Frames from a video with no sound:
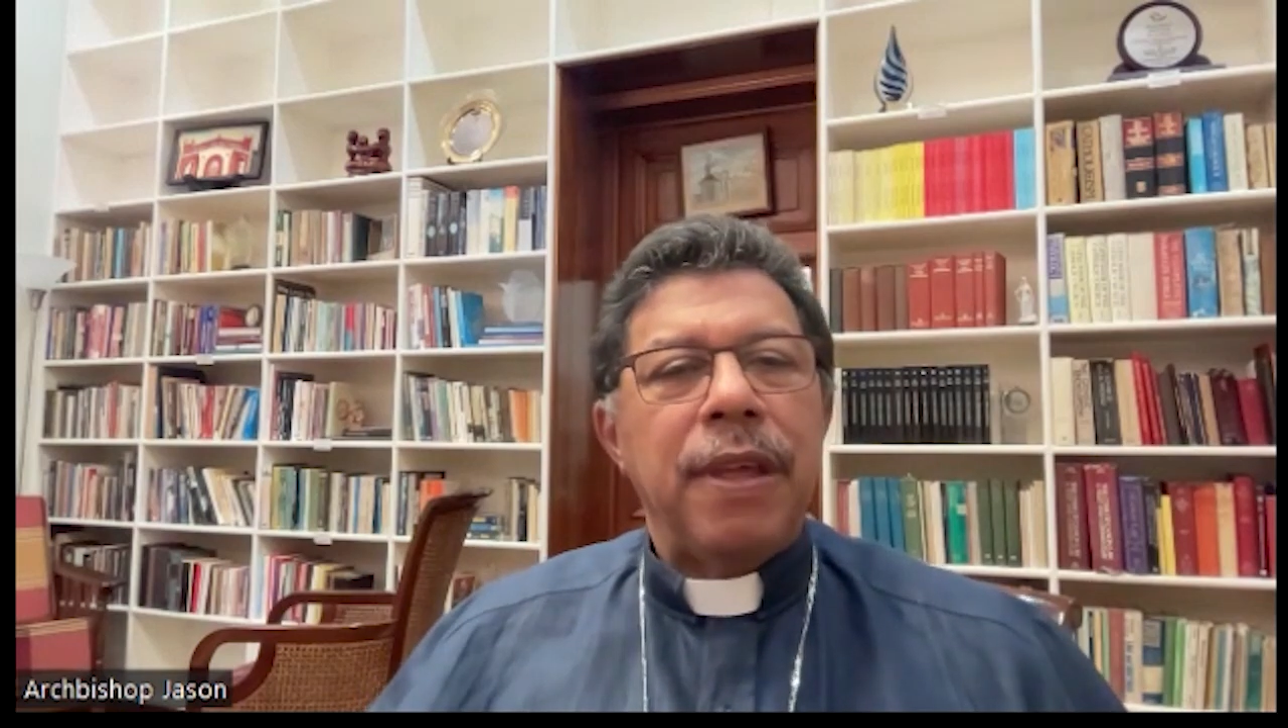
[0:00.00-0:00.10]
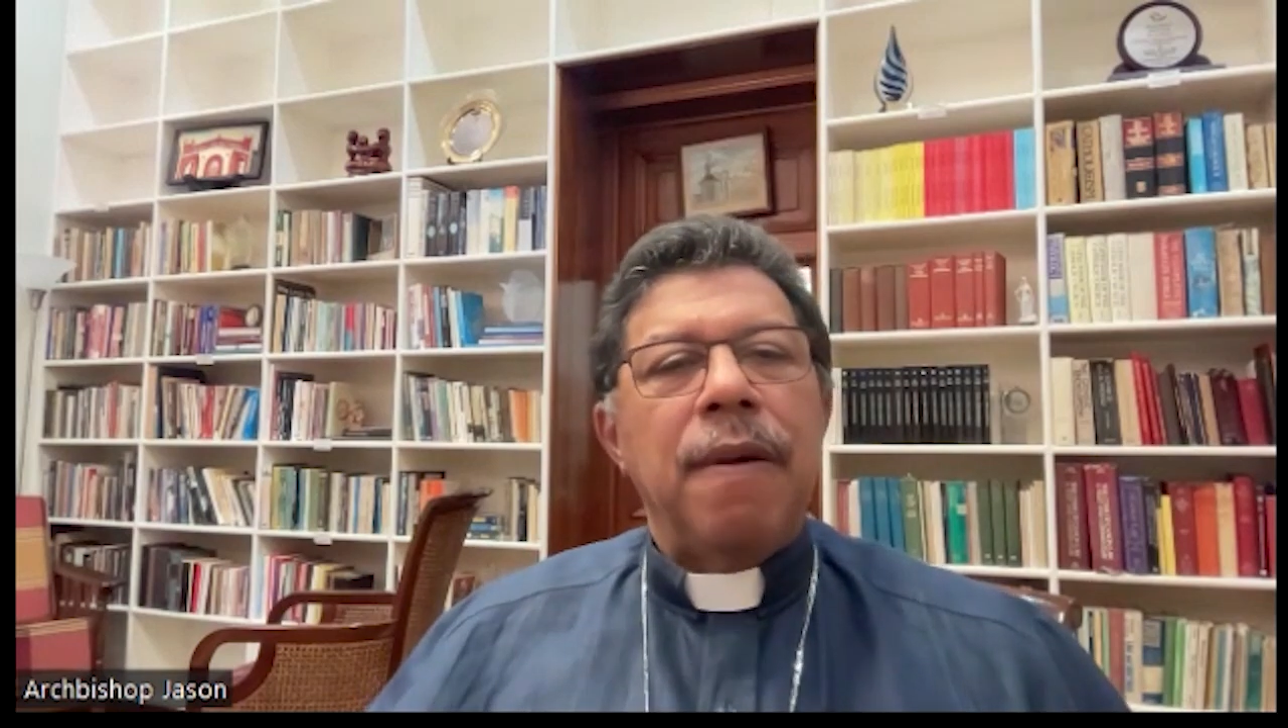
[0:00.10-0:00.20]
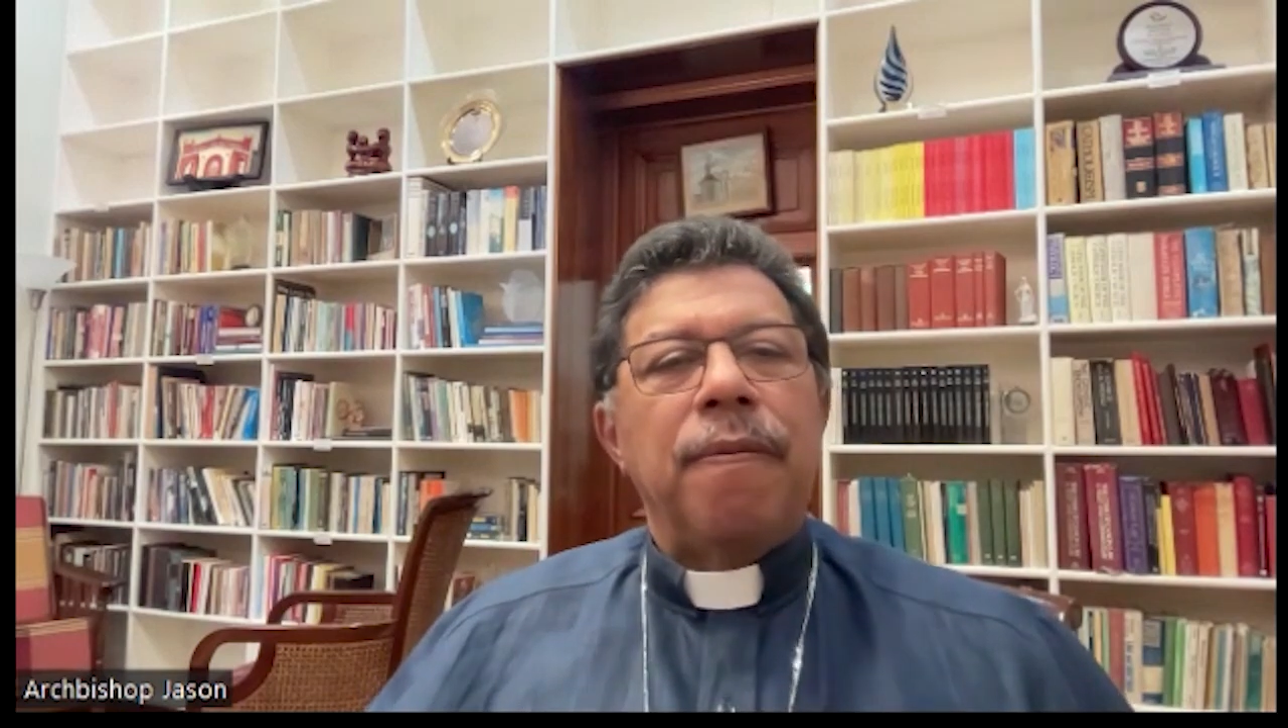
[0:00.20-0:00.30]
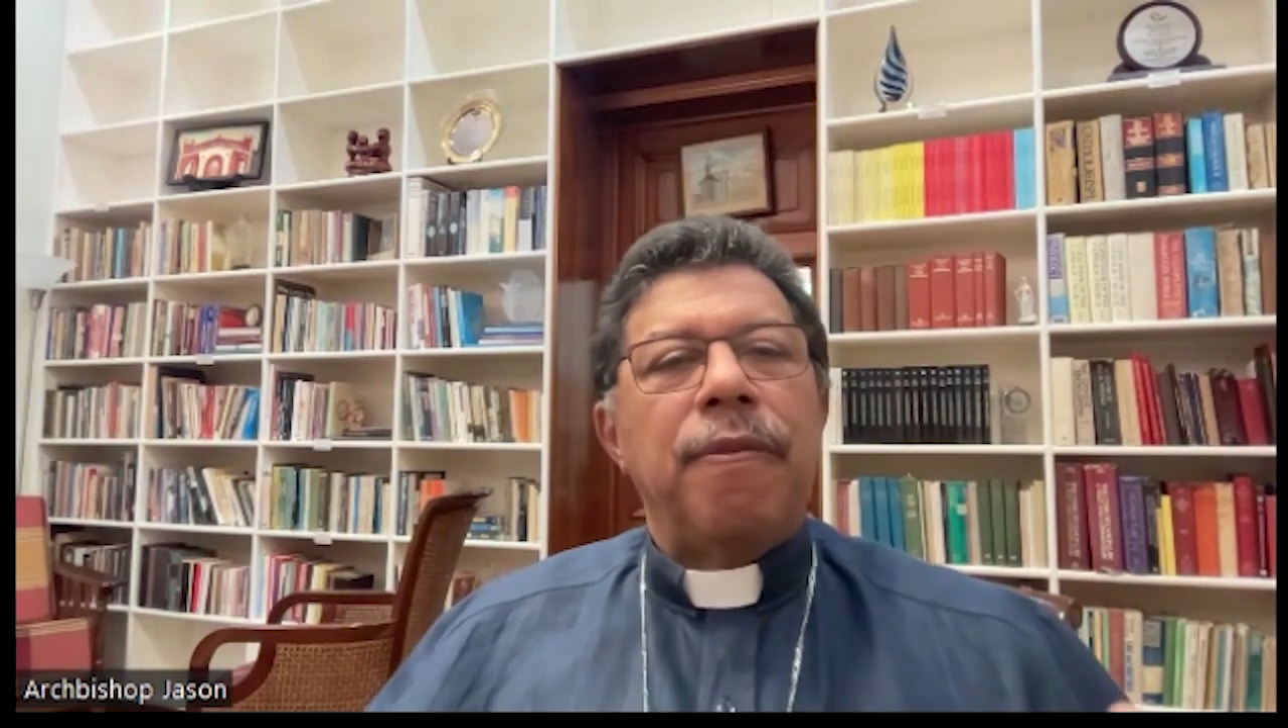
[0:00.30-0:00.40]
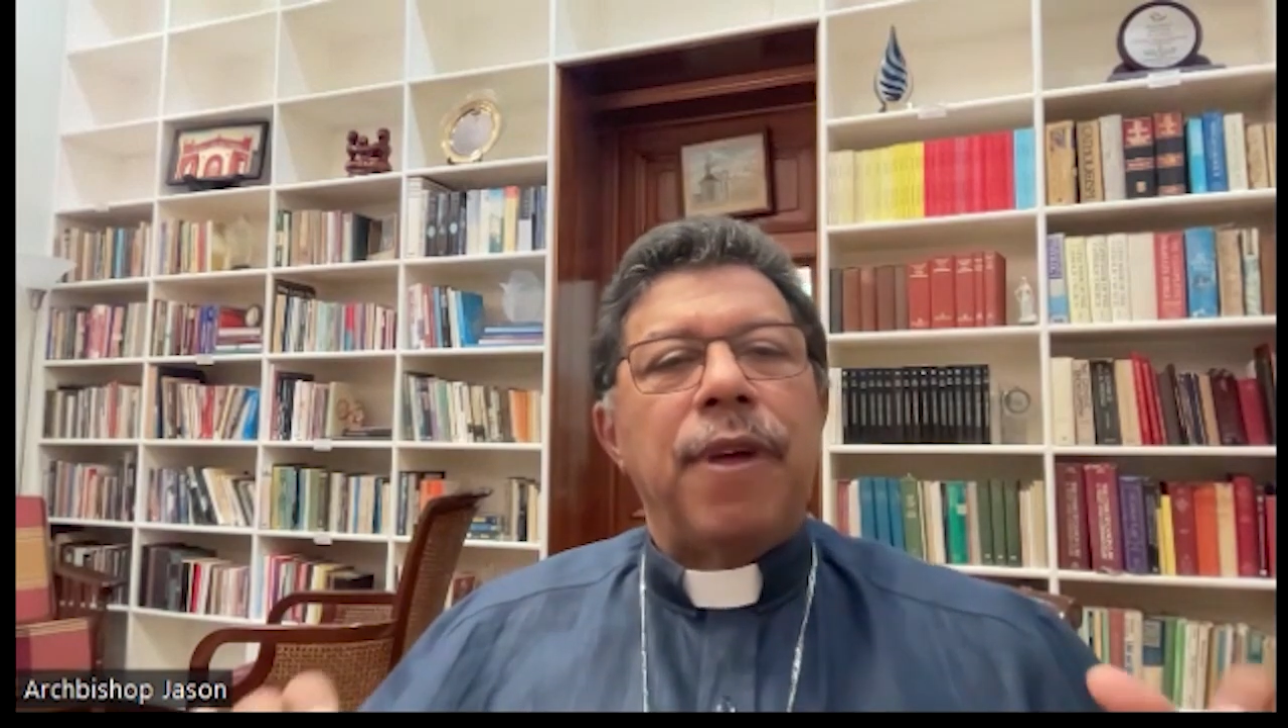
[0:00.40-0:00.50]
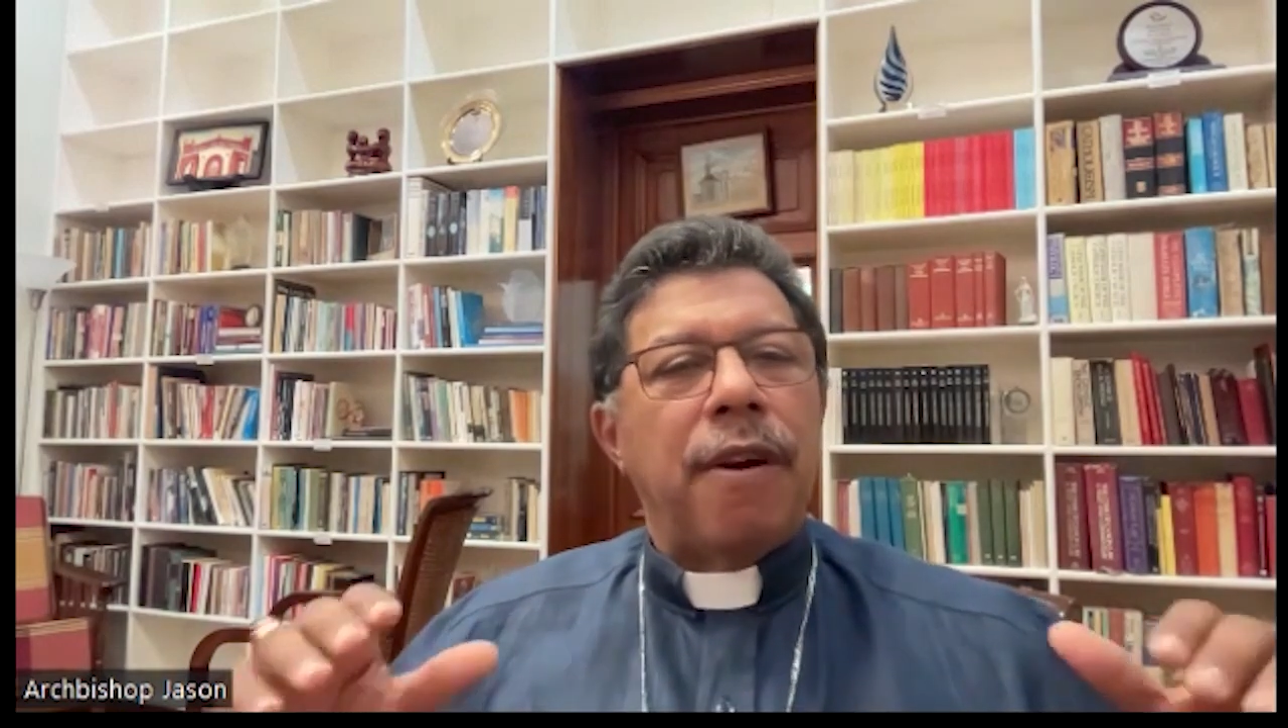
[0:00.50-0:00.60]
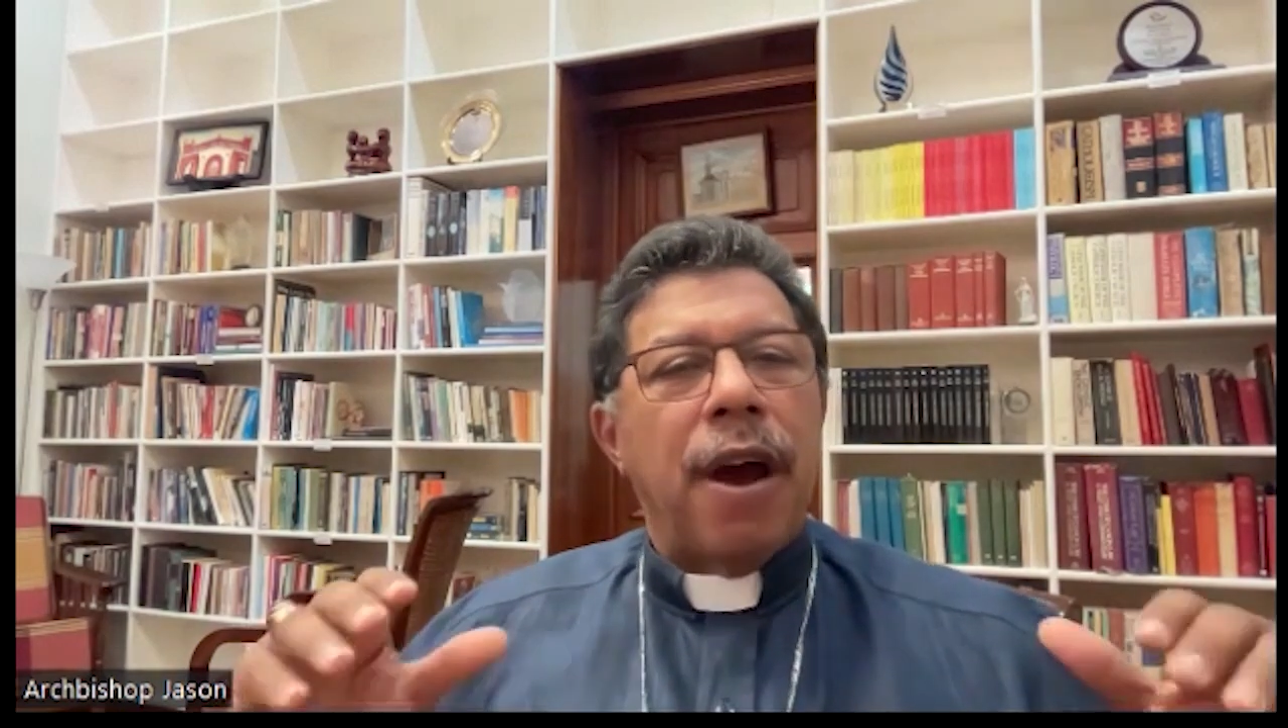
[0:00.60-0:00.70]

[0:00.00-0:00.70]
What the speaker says: There